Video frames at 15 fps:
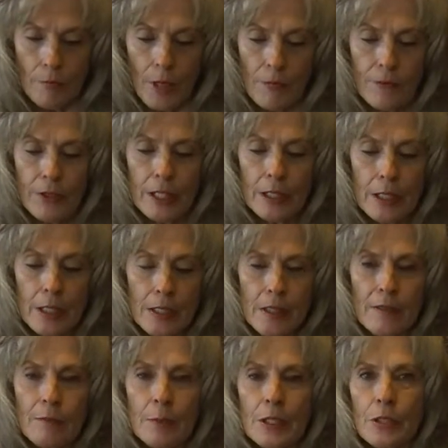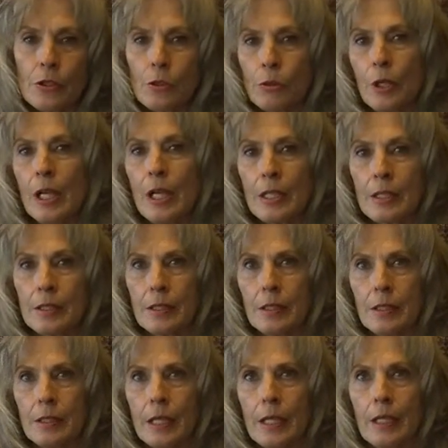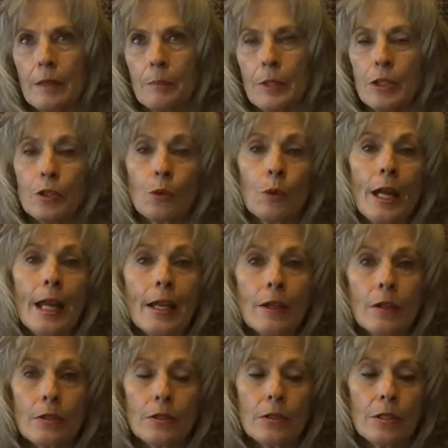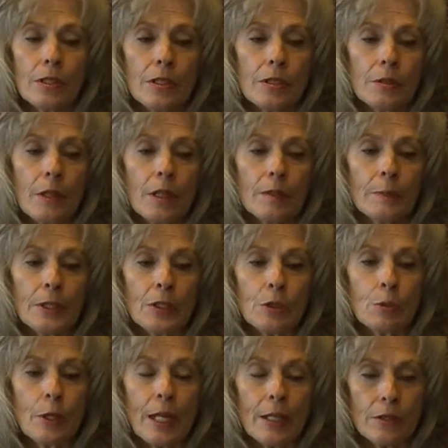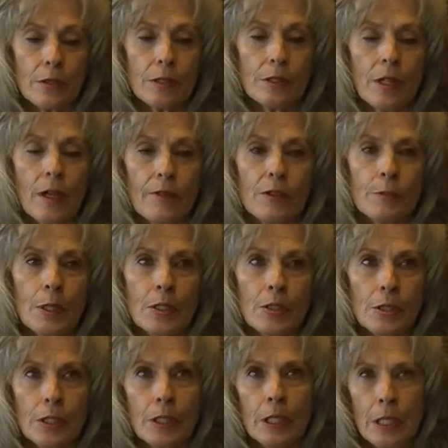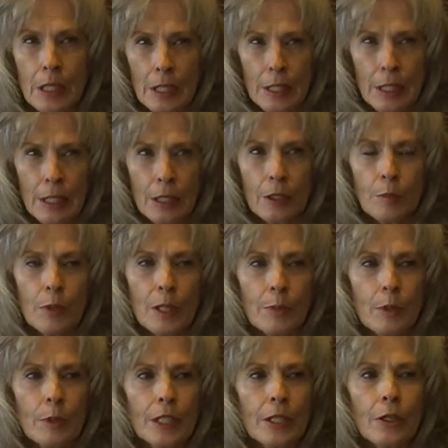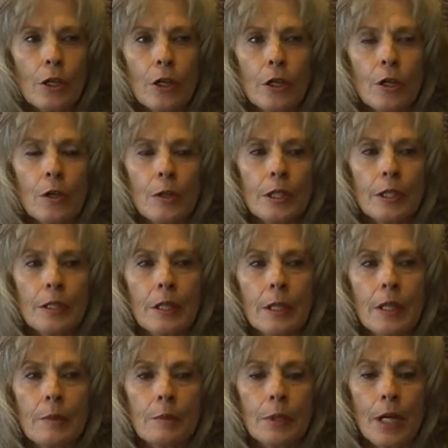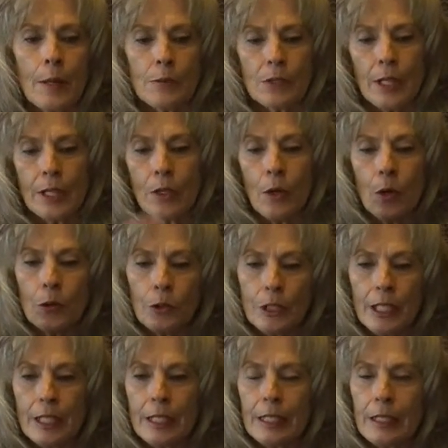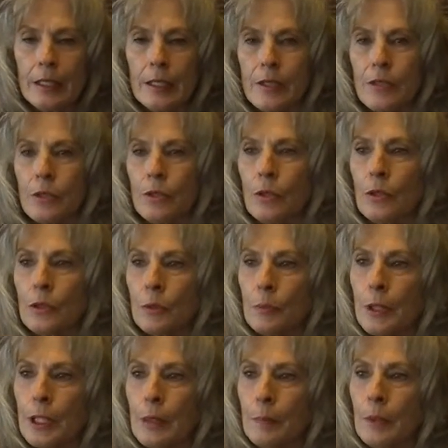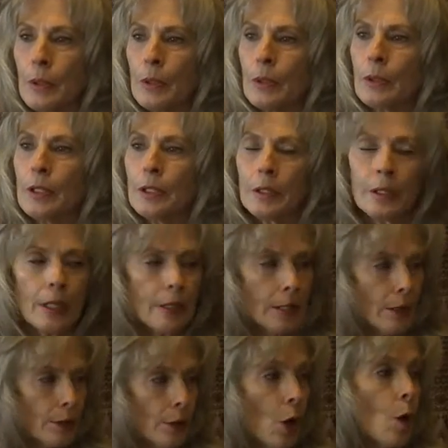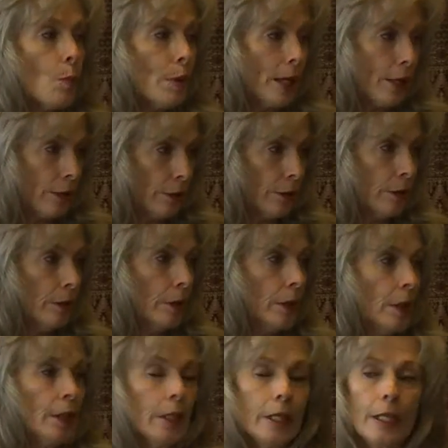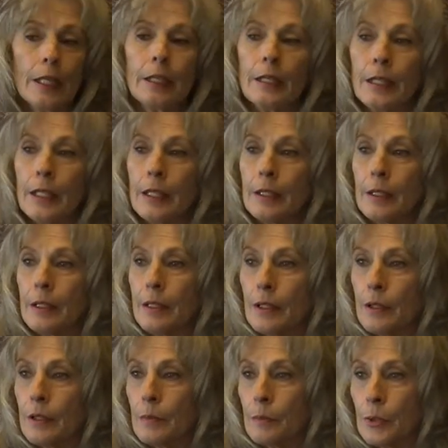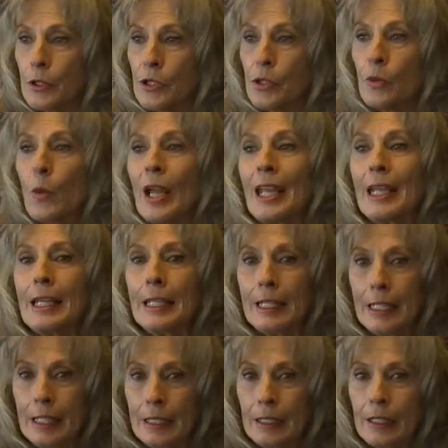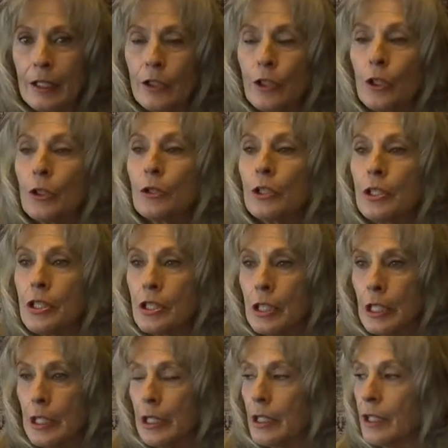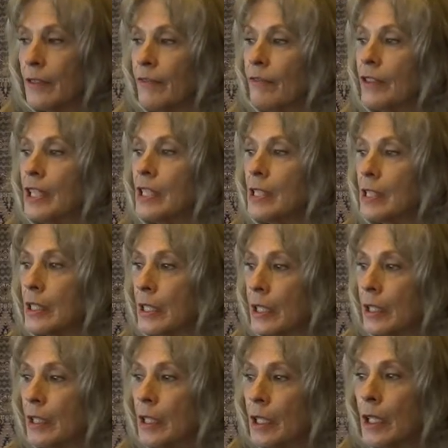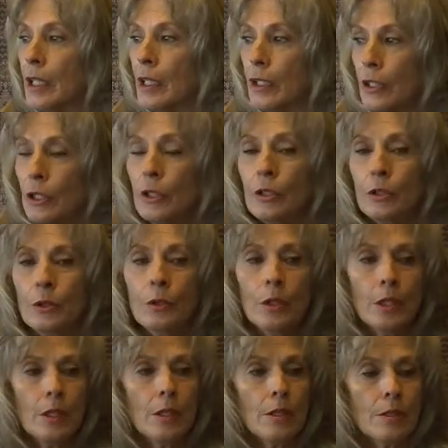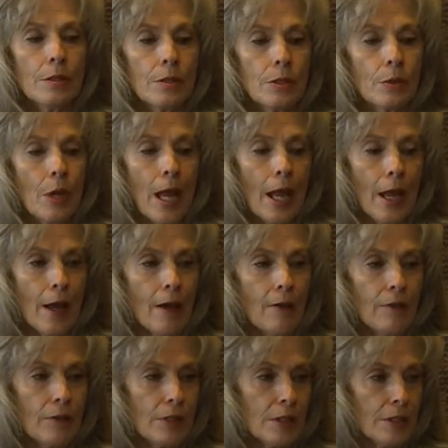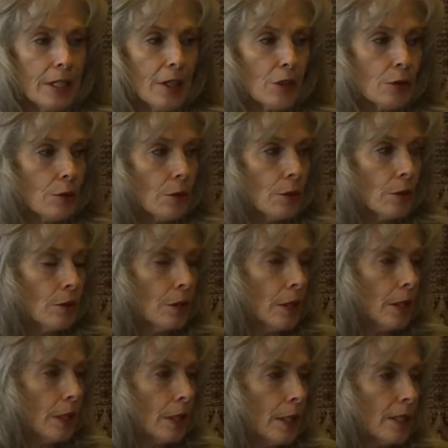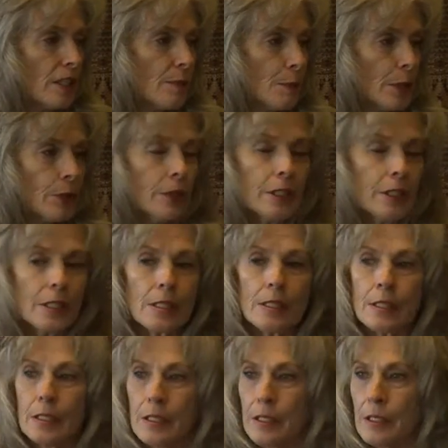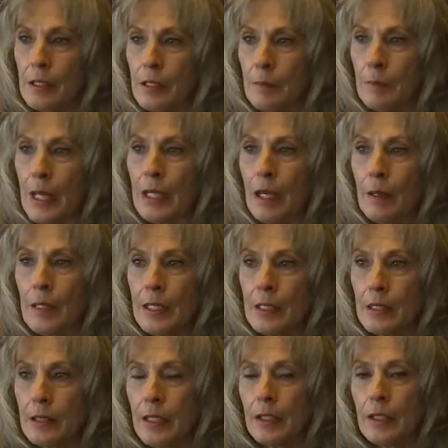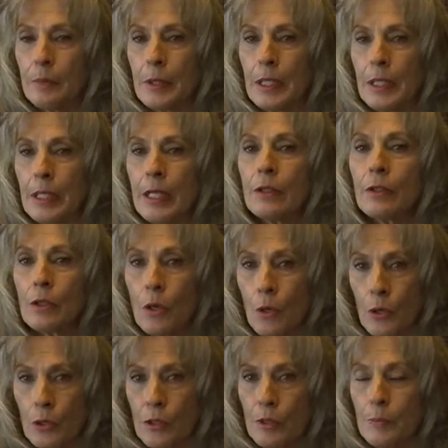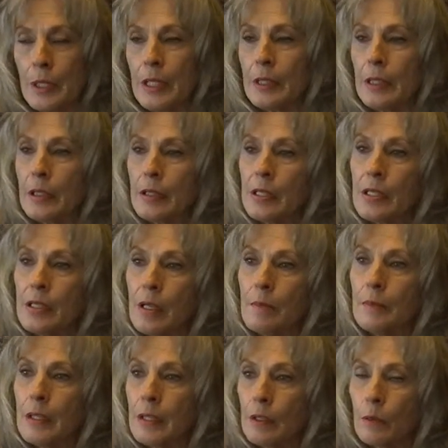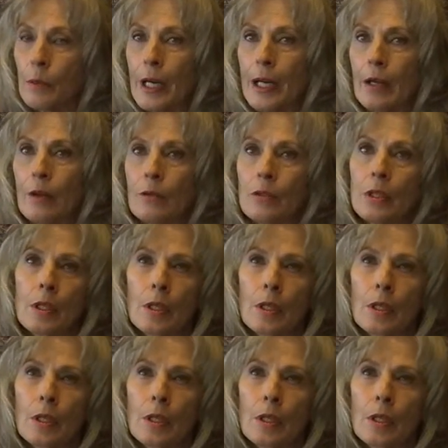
feelings of mistrust and, and betrayal. So this is a lot of betrayal stuff, especially you know, people we know and perhaps like older kids or older people and that, that know better, and yet they're persuading, encouraging, convincing you to have sexual experiences. It may not necessarily be intercourse, but there is something around